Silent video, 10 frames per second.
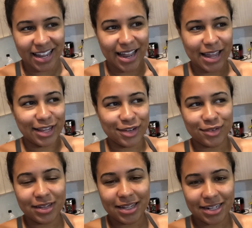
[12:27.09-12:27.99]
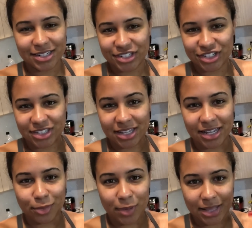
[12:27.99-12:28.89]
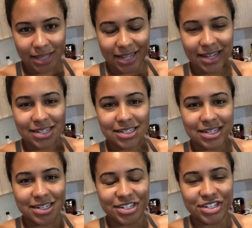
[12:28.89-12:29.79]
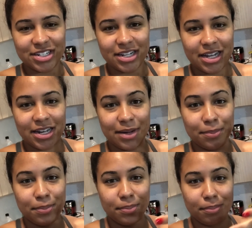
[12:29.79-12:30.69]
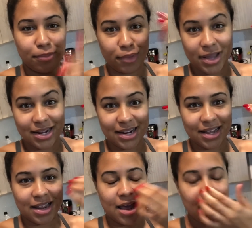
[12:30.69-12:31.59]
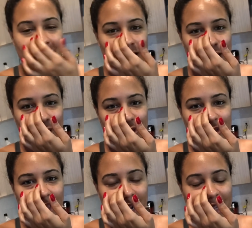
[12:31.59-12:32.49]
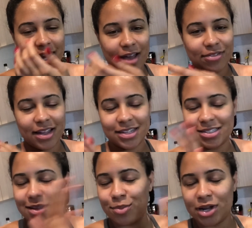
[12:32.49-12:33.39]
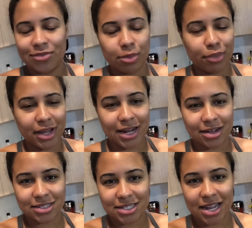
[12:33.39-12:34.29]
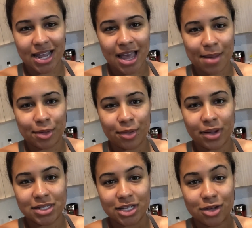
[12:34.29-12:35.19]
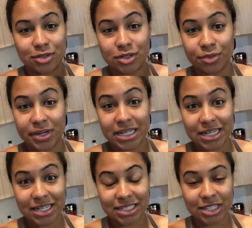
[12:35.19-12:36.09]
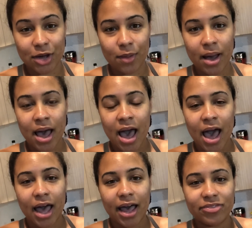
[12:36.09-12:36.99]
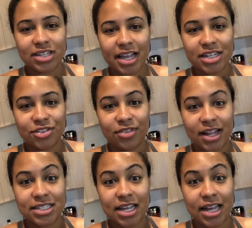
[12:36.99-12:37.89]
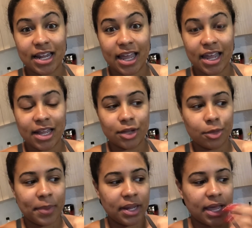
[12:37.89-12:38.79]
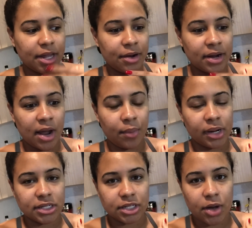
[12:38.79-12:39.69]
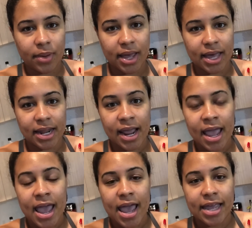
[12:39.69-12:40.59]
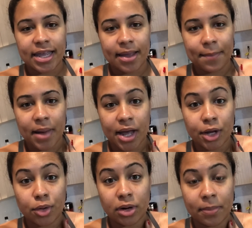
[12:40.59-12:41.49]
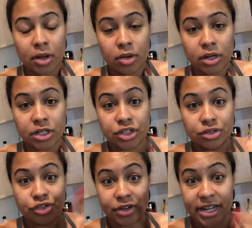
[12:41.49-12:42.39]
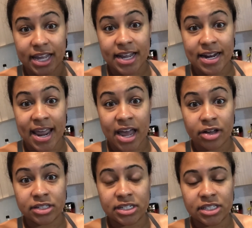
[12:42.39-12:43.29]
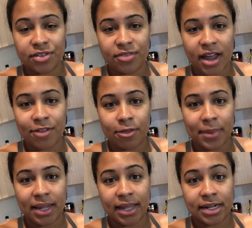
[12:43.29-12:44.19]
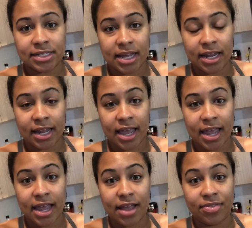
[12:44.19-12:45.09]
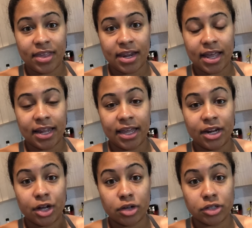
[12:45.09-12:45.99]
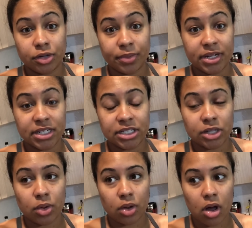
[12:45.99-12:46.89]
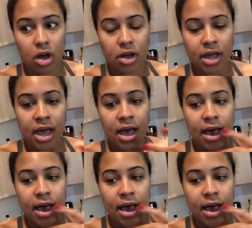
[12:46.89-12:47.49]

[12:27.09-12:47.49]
Like I literally conditioned it, wet the ends, conditioned it, and then braided it so that I could have like somewhat of a braid out today. I'm going to Costa Rica, so I have to catch a flight to LA a little bit later, and I wanted to go ahead and get my golden milk drink in now since the flight from Atlanta to LA and then LA to Costa Rica so long.